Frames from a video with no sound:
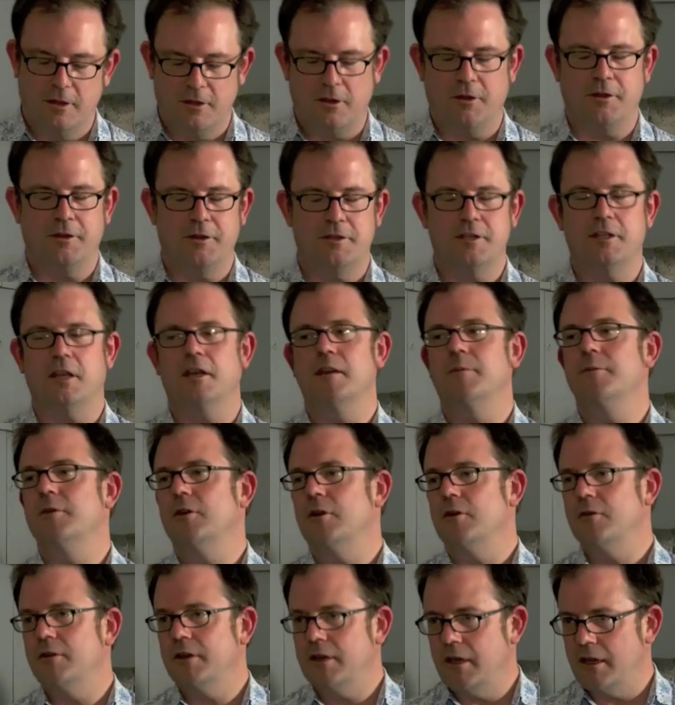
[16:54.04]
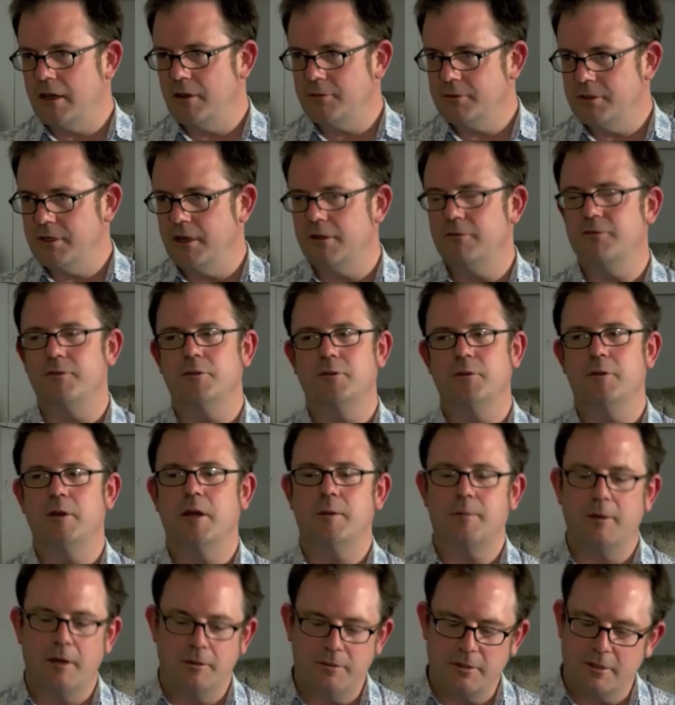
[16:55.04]
a lot of the time, you know, I'll phone you
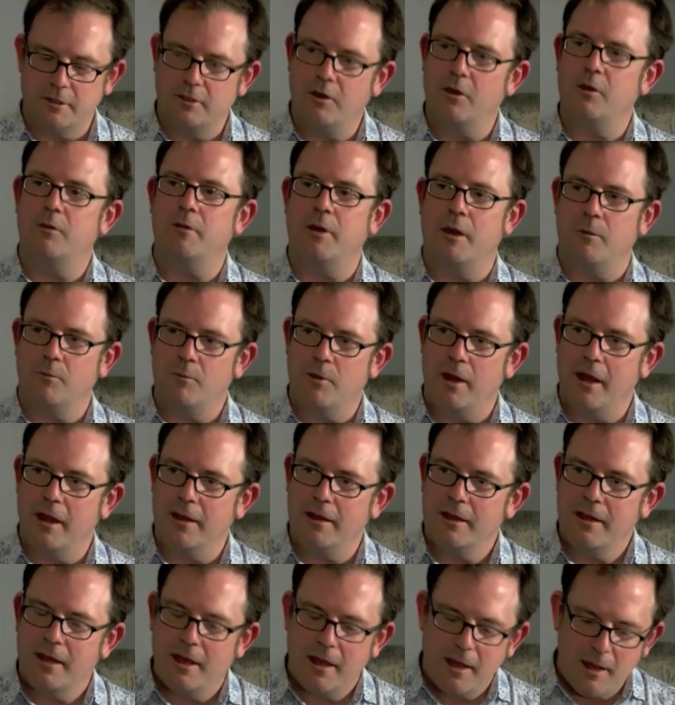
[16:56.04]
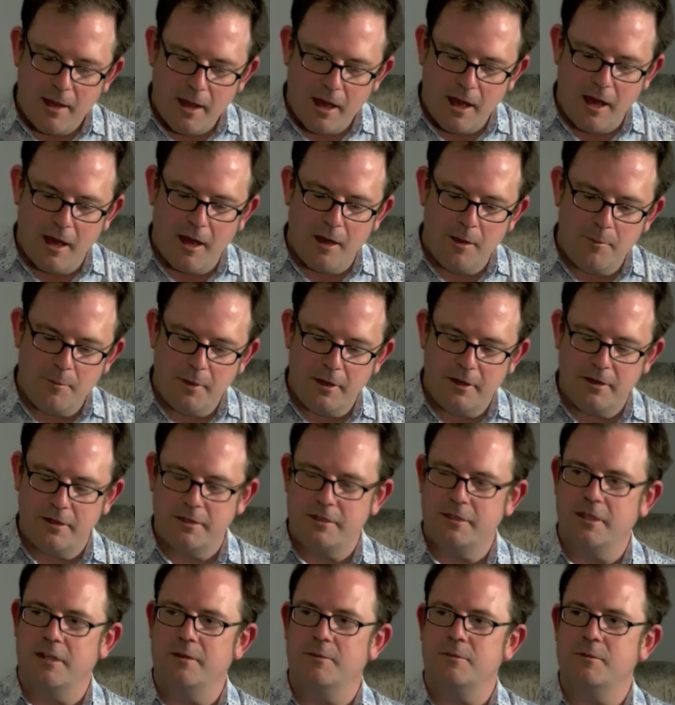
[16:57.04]
up, how did it go, went well. And other
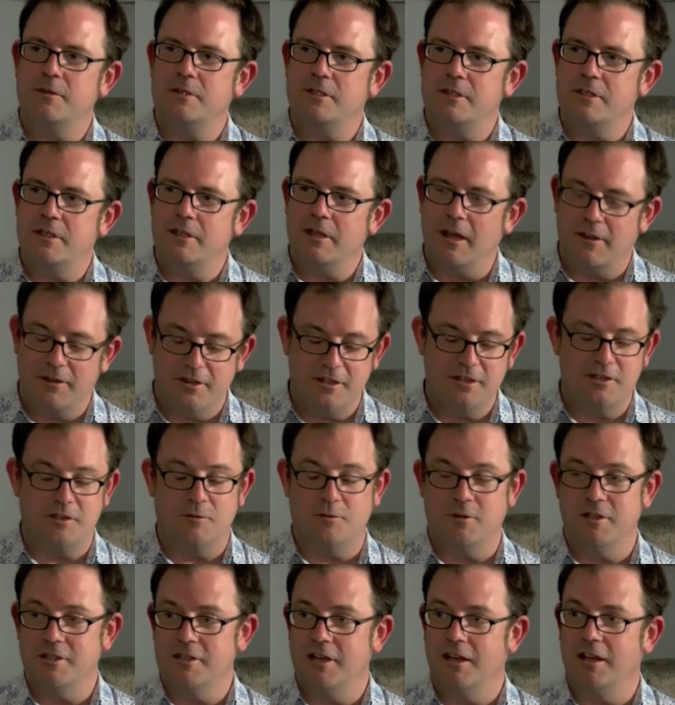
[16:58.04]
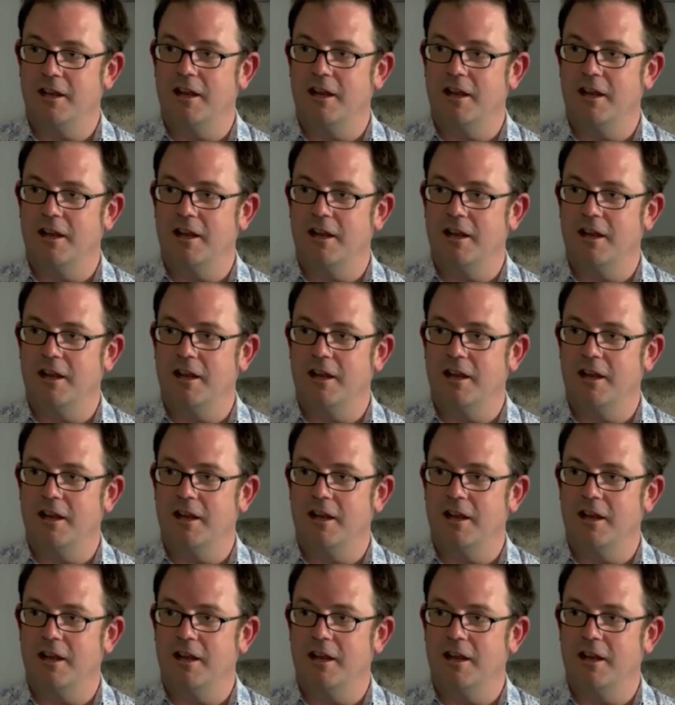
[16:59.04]
times, and these are the ones I